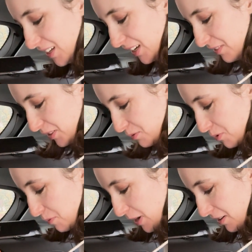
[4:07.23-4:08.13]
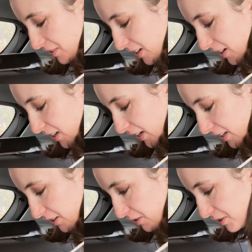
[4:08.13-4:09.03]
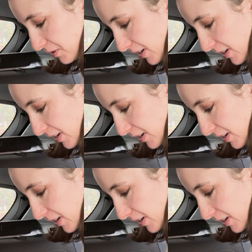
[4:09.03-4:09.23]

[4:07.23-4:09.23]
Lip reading: if it's warm out, and it also